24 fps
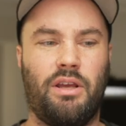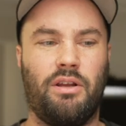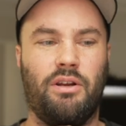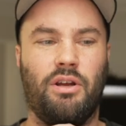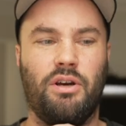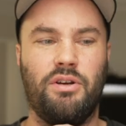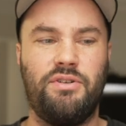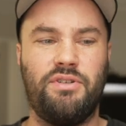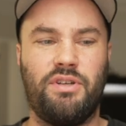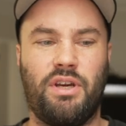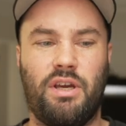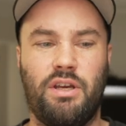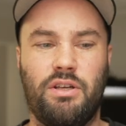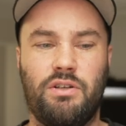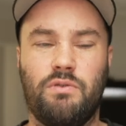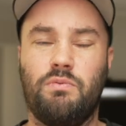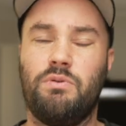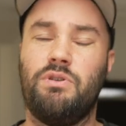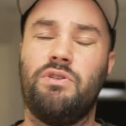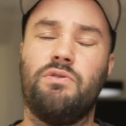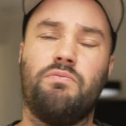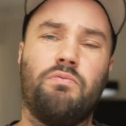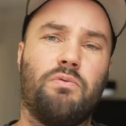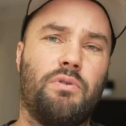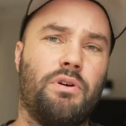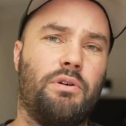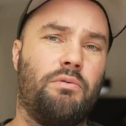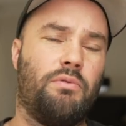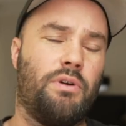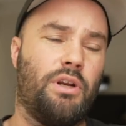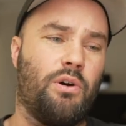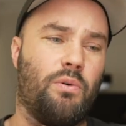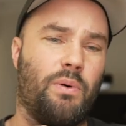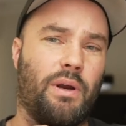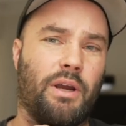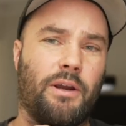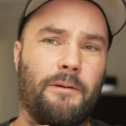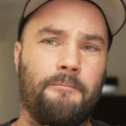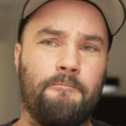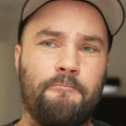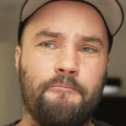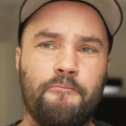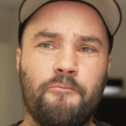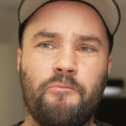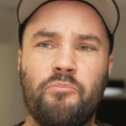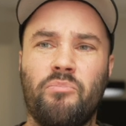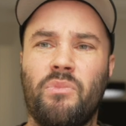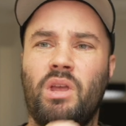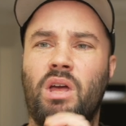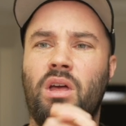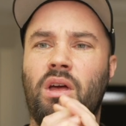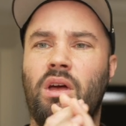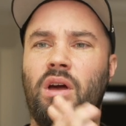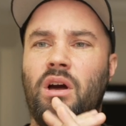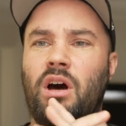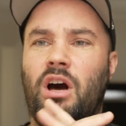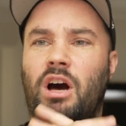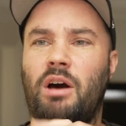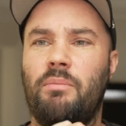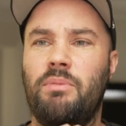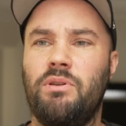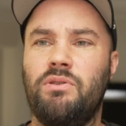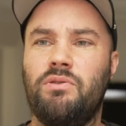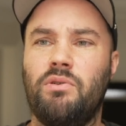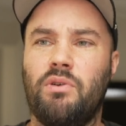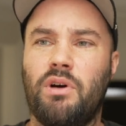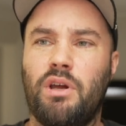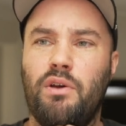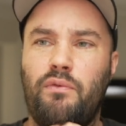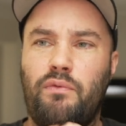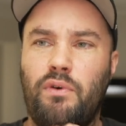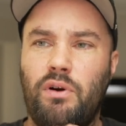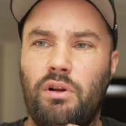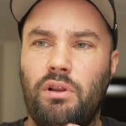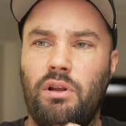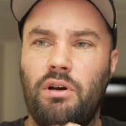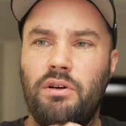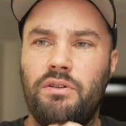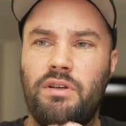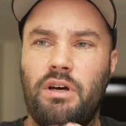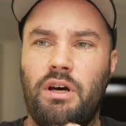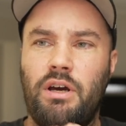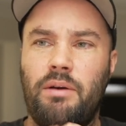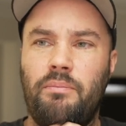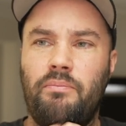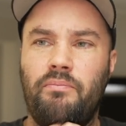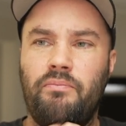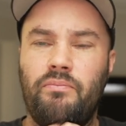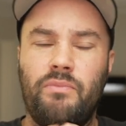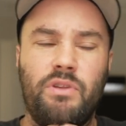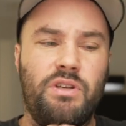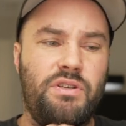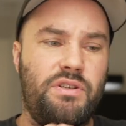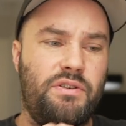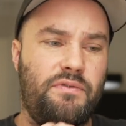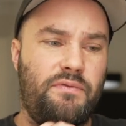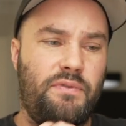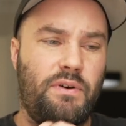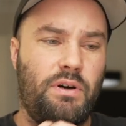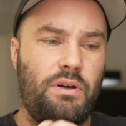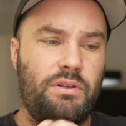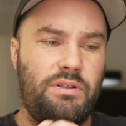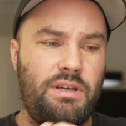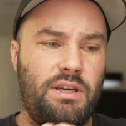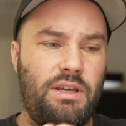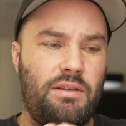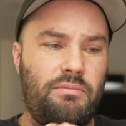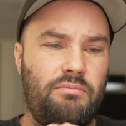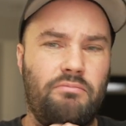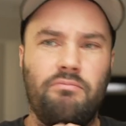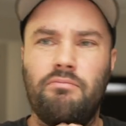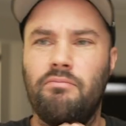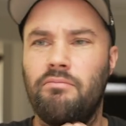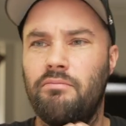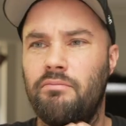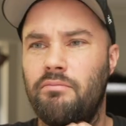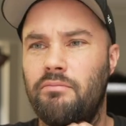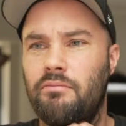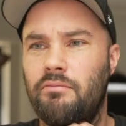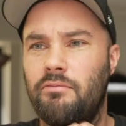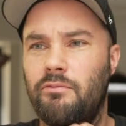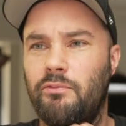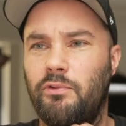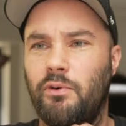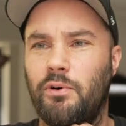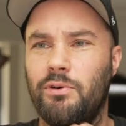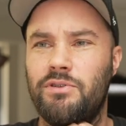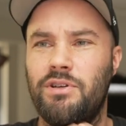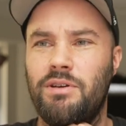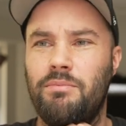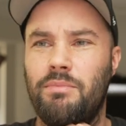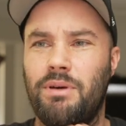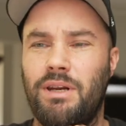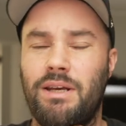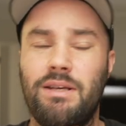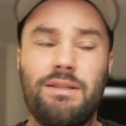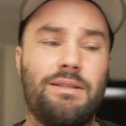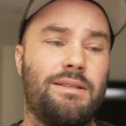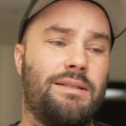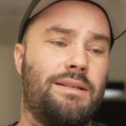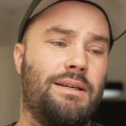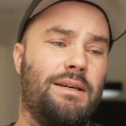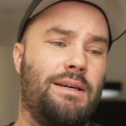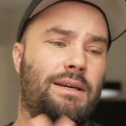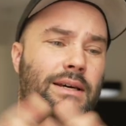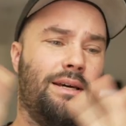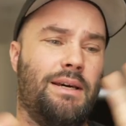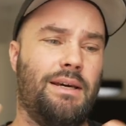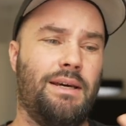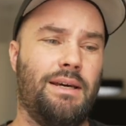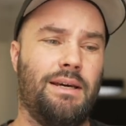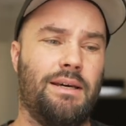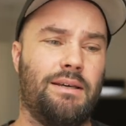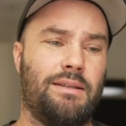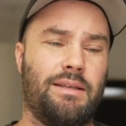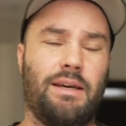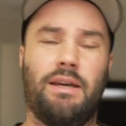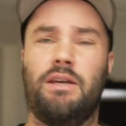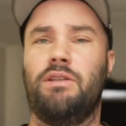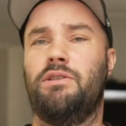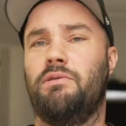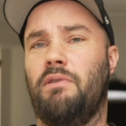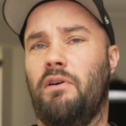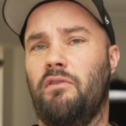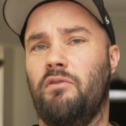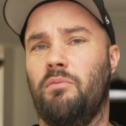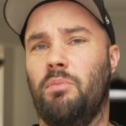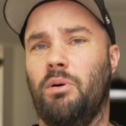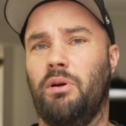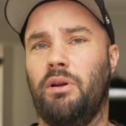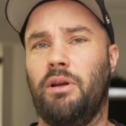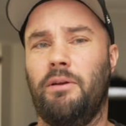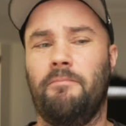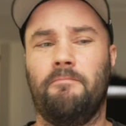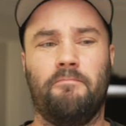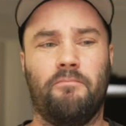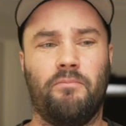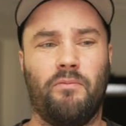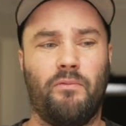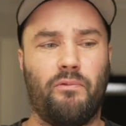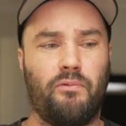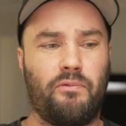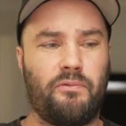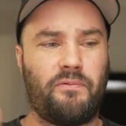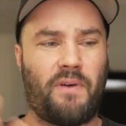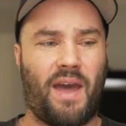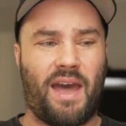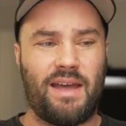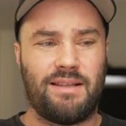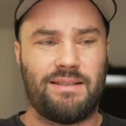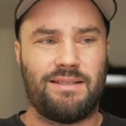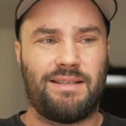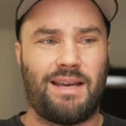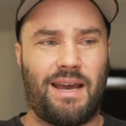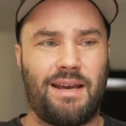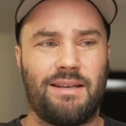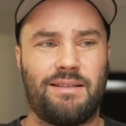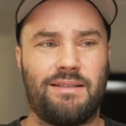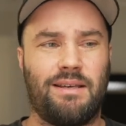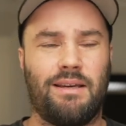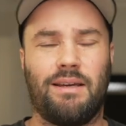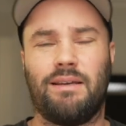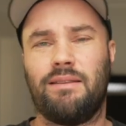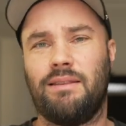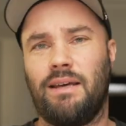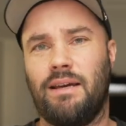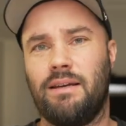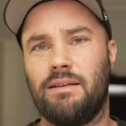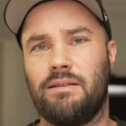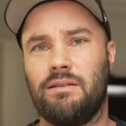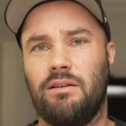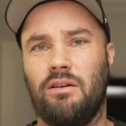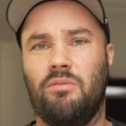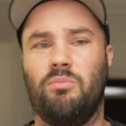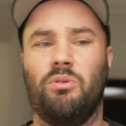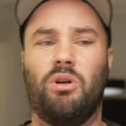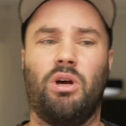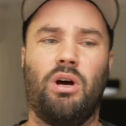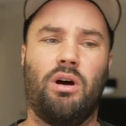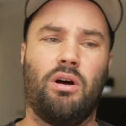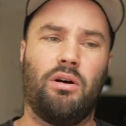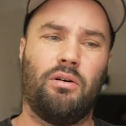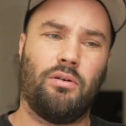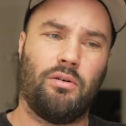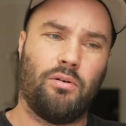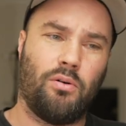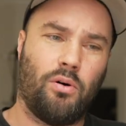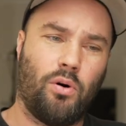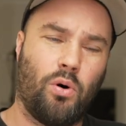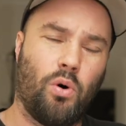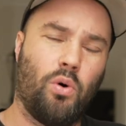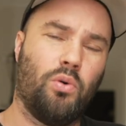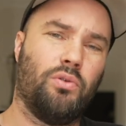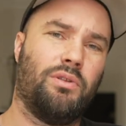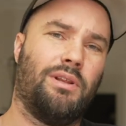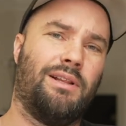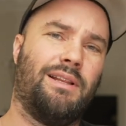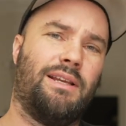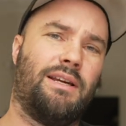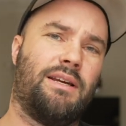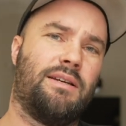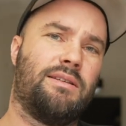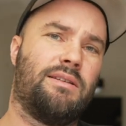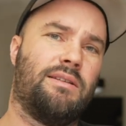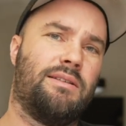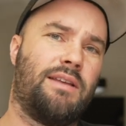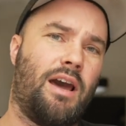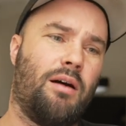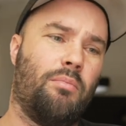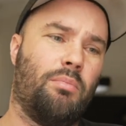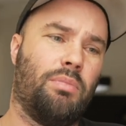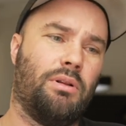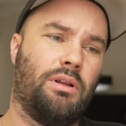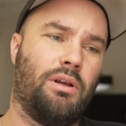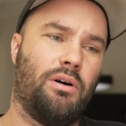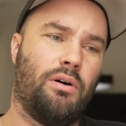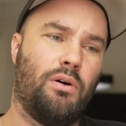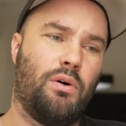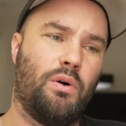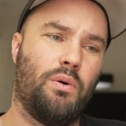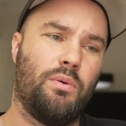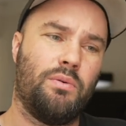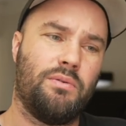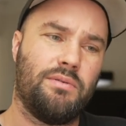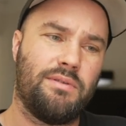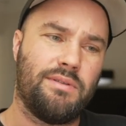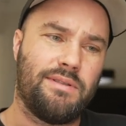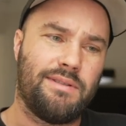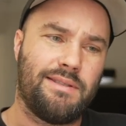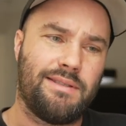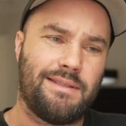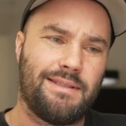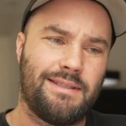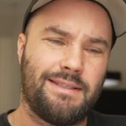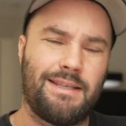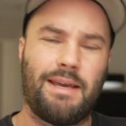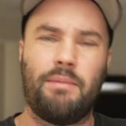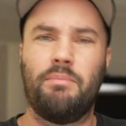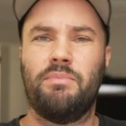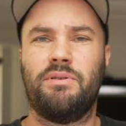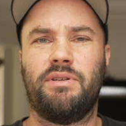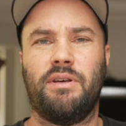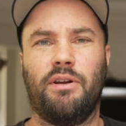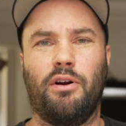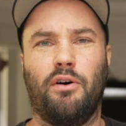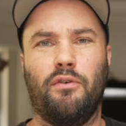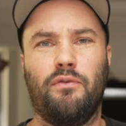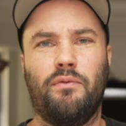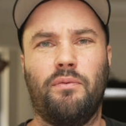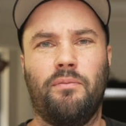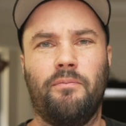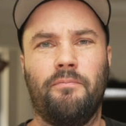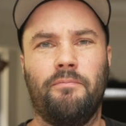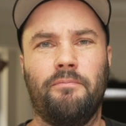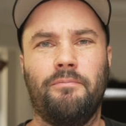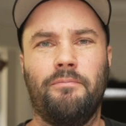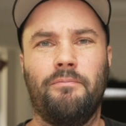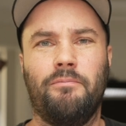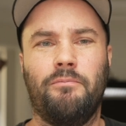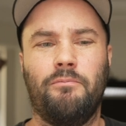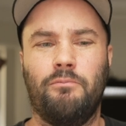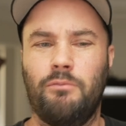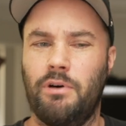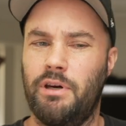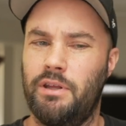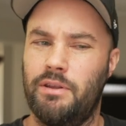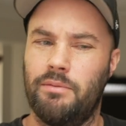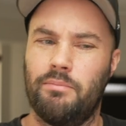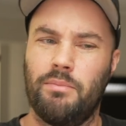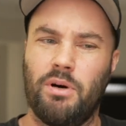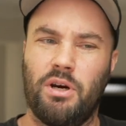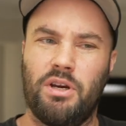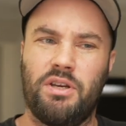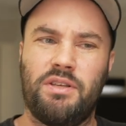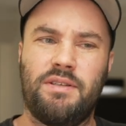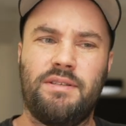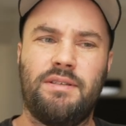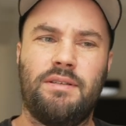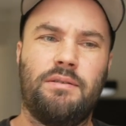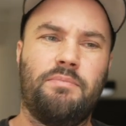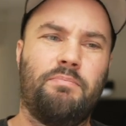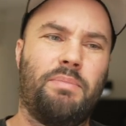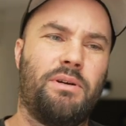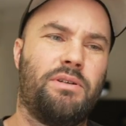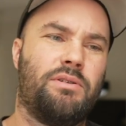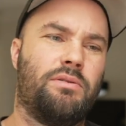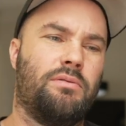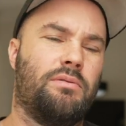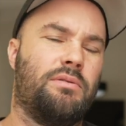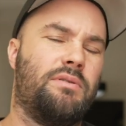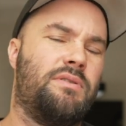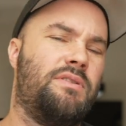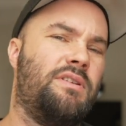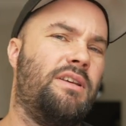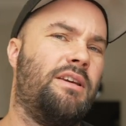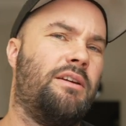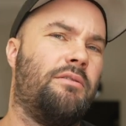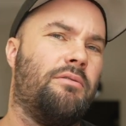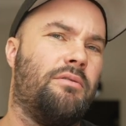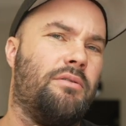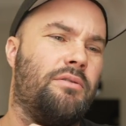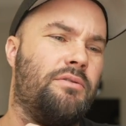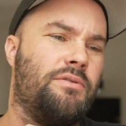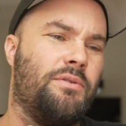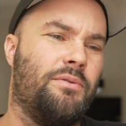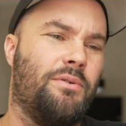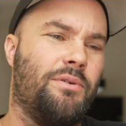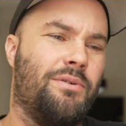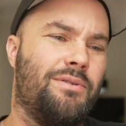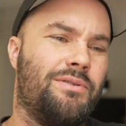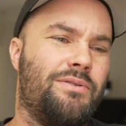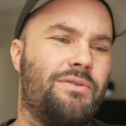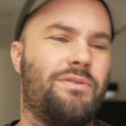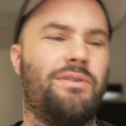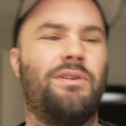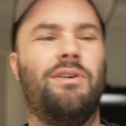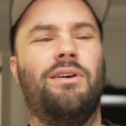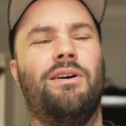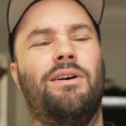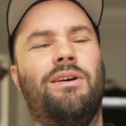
a nice change, which is really, really quick. I've been talking for a long time. This is 14 minutes. Thank you to everybody. Fantastic. Thanks, Luminar. All the links are down below. 10% off with my special secret sauce